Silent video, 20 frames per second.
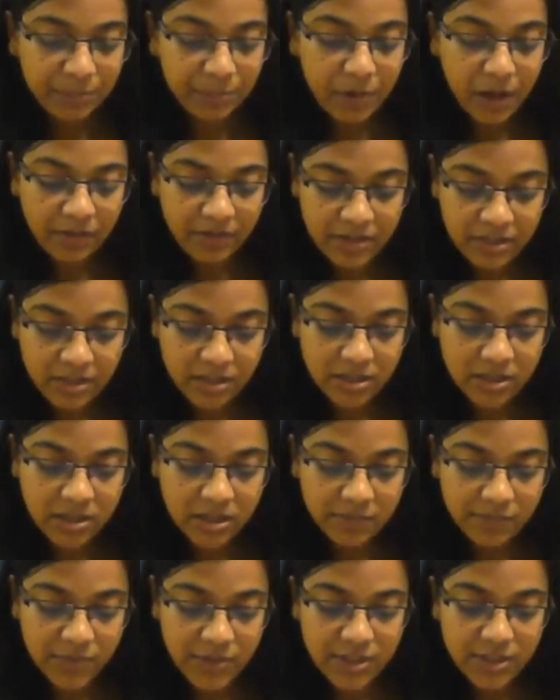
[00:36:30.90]
Power
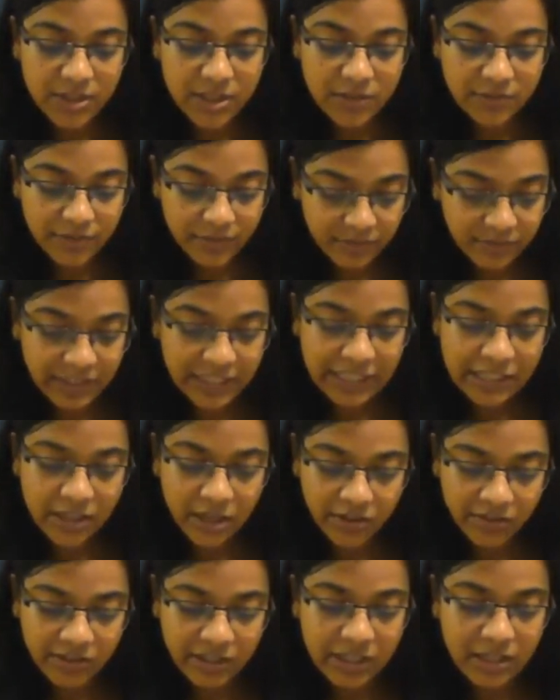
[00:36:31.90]
systems is
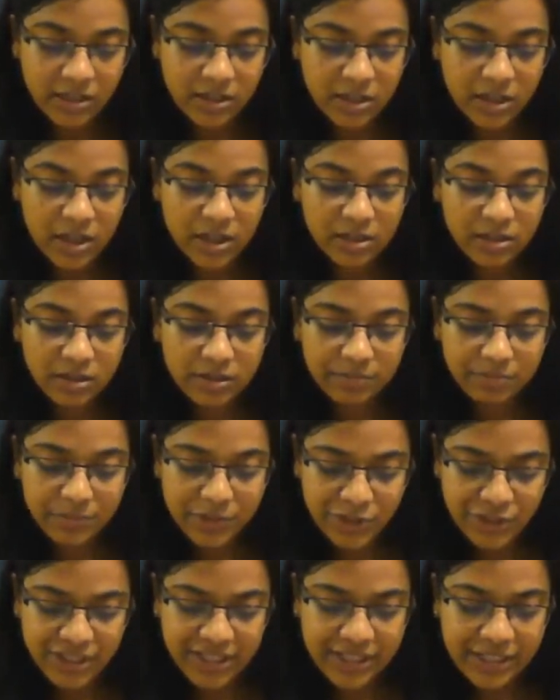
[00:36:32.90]
1500.
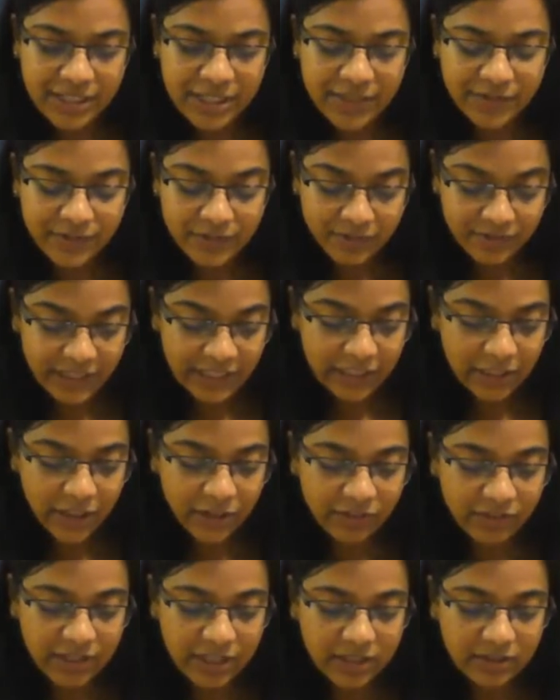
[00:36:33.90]
Machines,
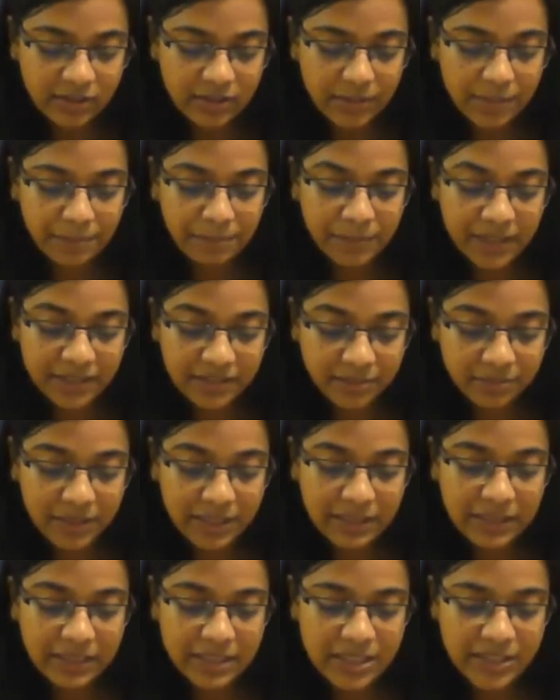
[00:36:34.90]
1500.
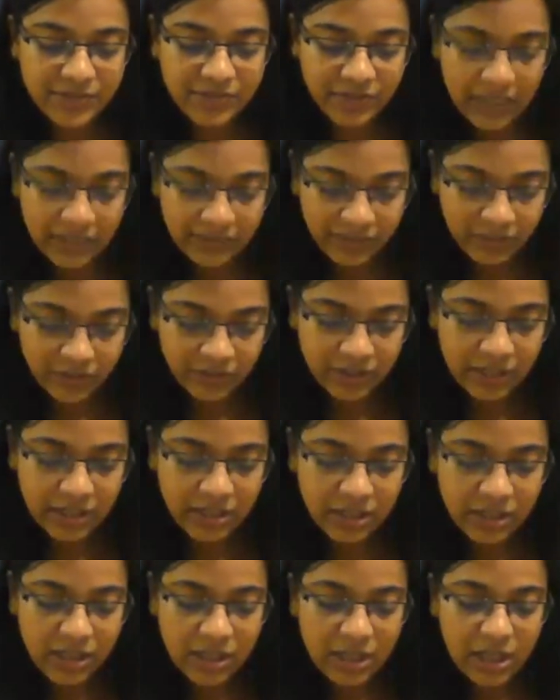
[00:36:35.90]
Mathematics,
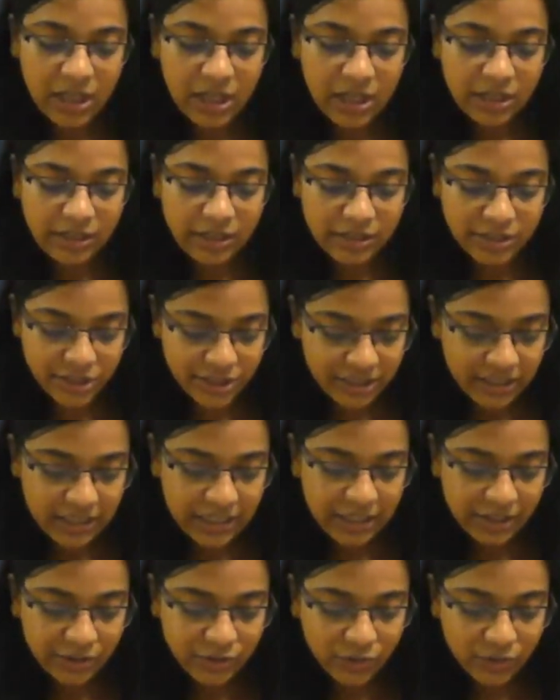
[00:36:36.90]
500. Digital
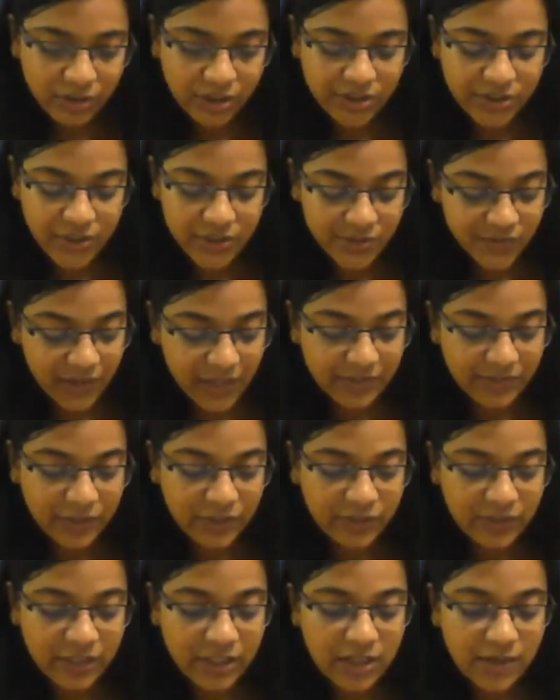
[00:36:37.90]
electronics is
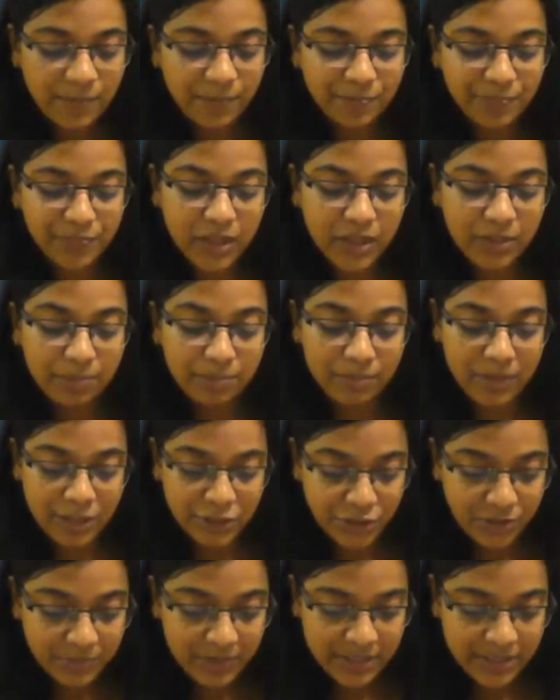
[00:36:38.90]
500.
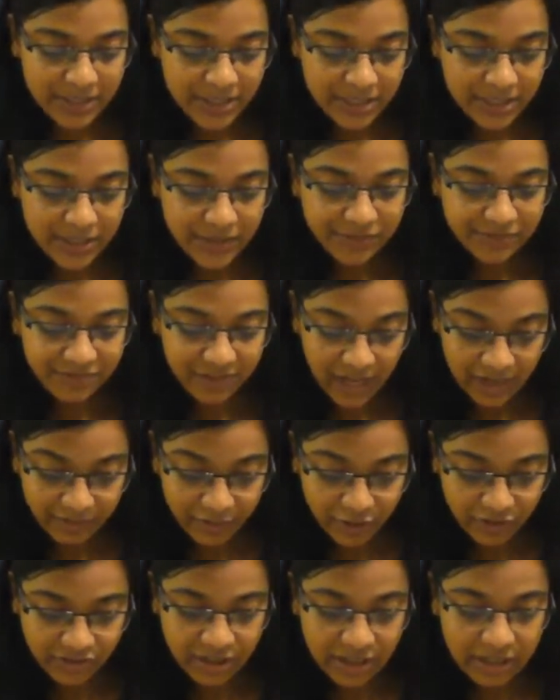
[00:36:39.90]
Measurements,
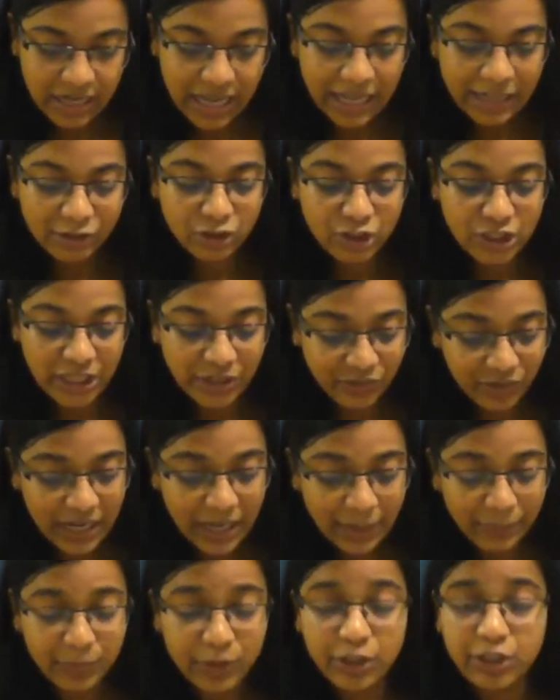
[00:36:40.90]
500. And general
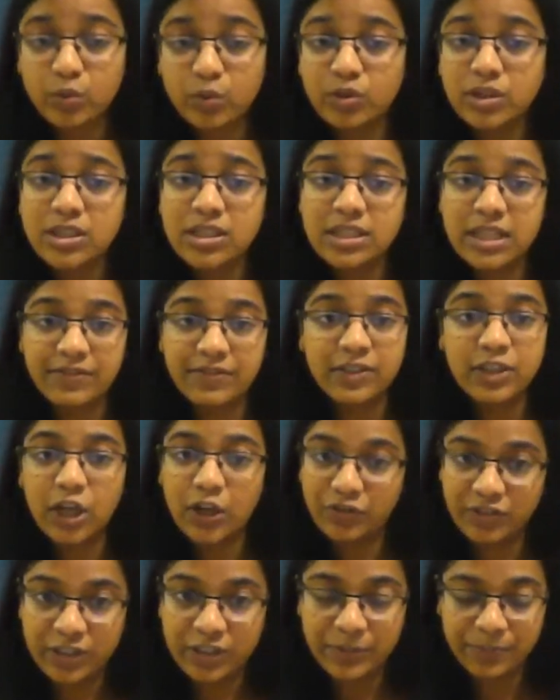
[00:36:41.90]
aptitude is
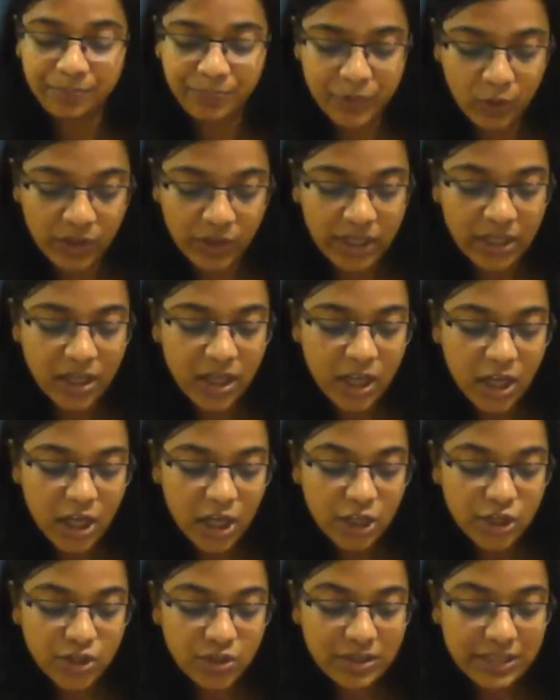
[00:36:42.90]
700. Okay,
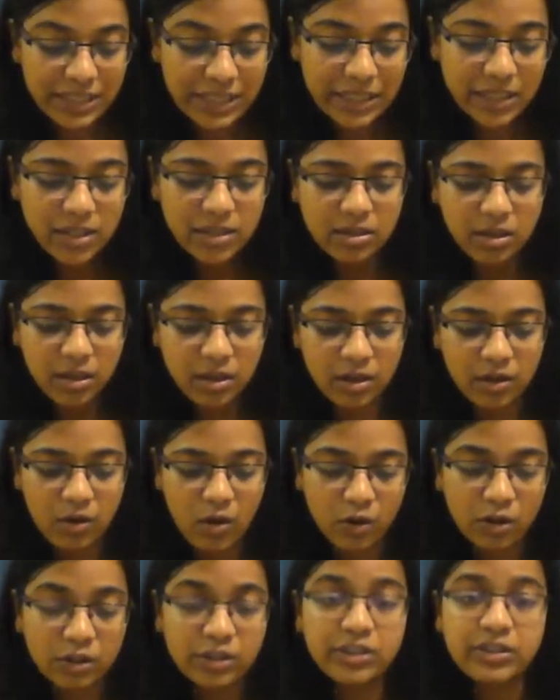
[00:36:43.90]
so these
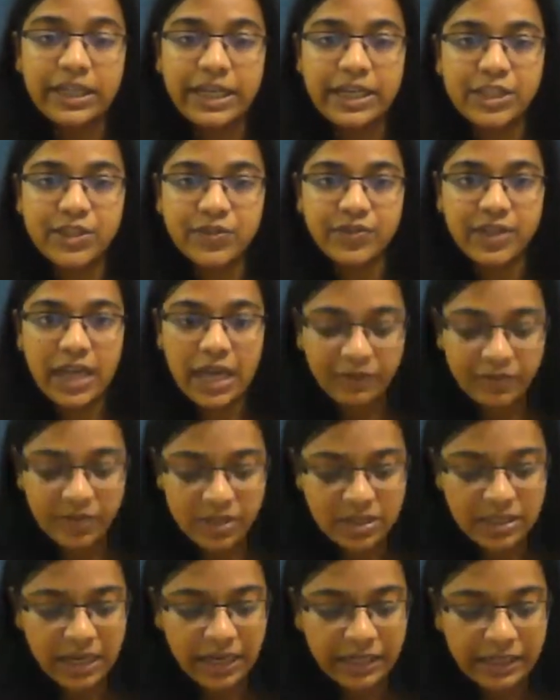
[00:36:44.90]
all the rates we have
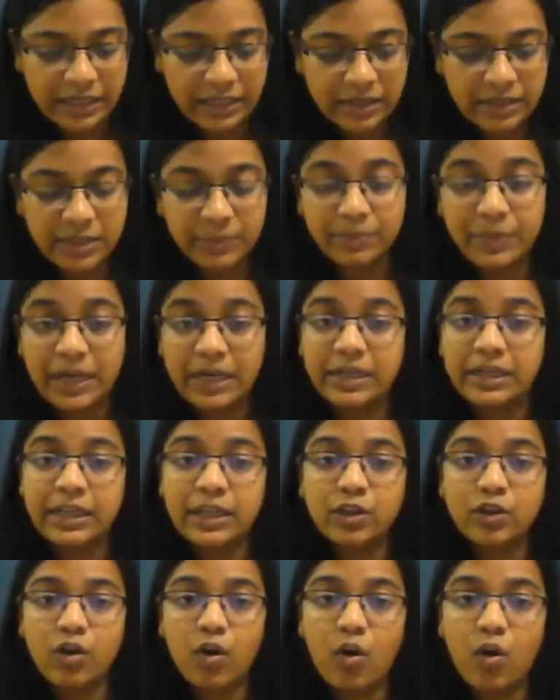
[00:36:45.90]
decided
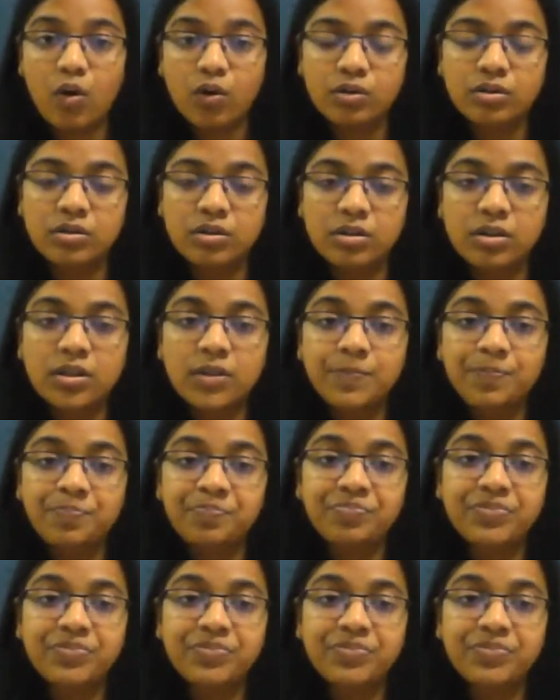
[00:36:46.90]
depending on the